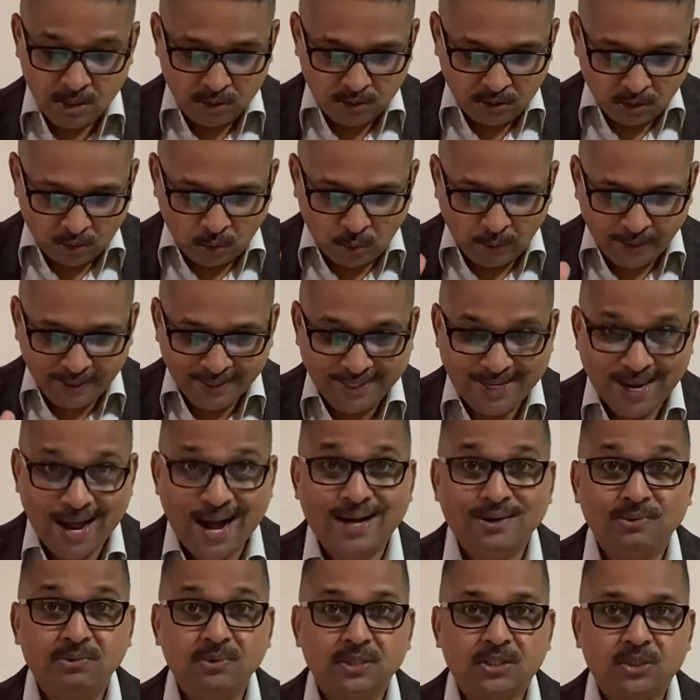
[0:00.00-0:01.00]
The going
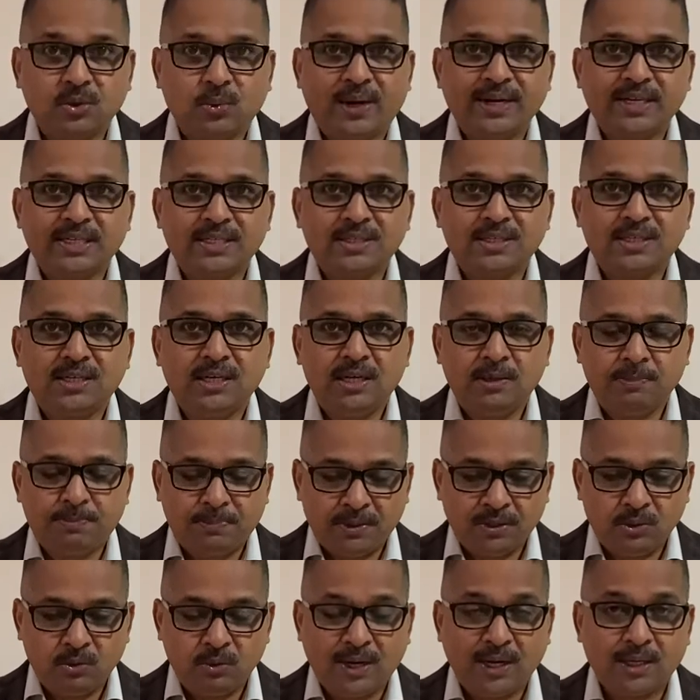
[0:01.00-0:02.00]
down is quite steep
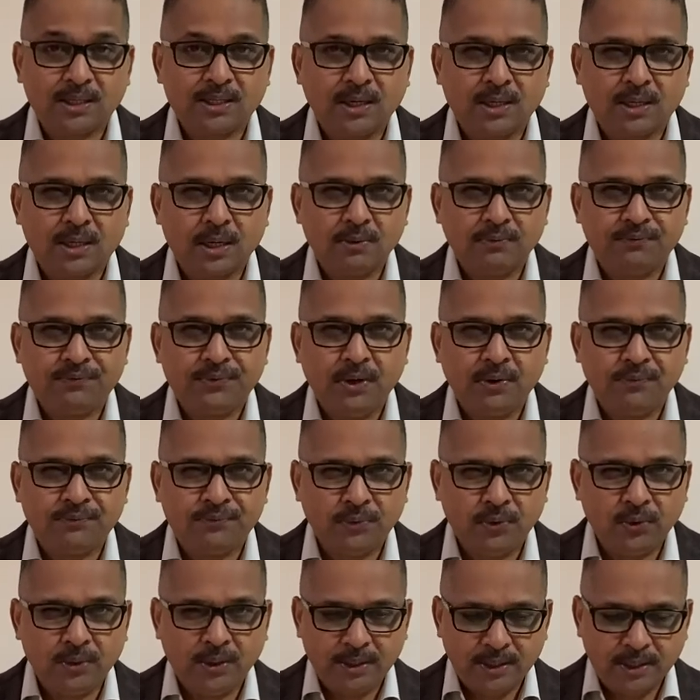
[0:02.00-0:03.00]
and you get little
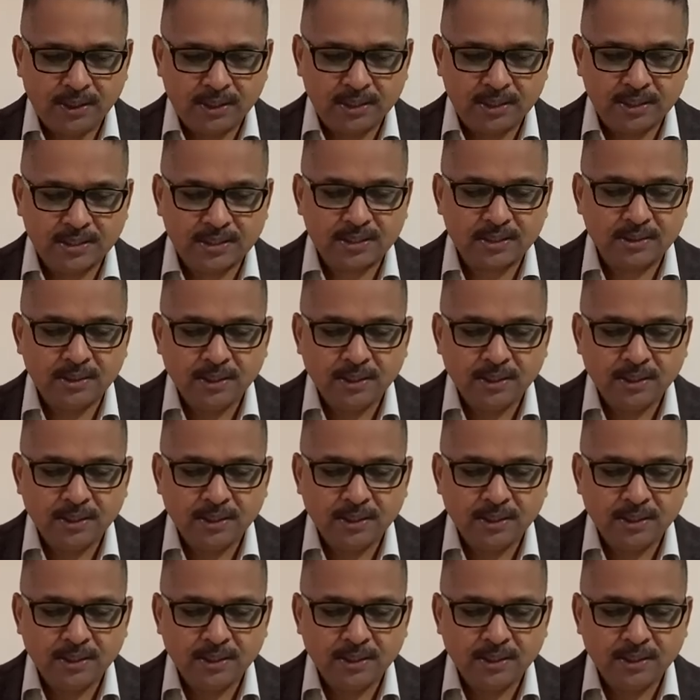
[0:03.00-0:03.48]
fearful and little